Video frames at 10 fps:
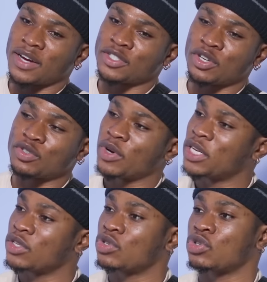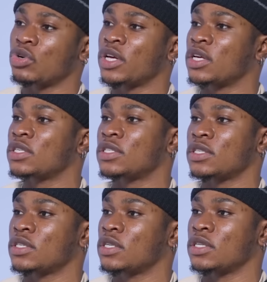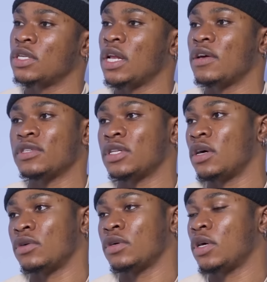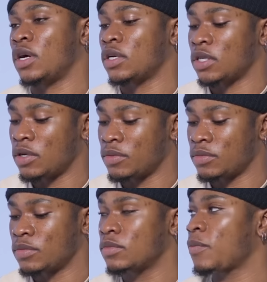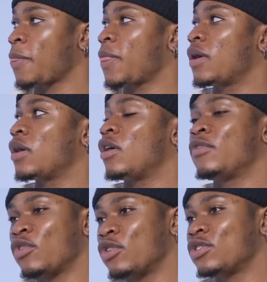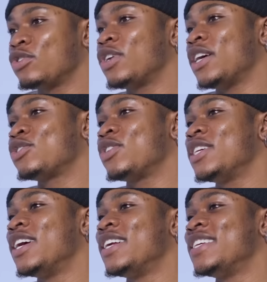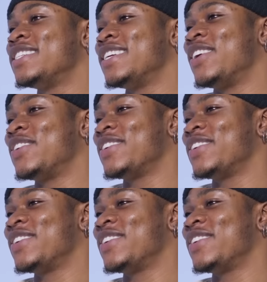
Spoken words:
just went there to showcase the lifestyle. And of course, you guys saw the energy now.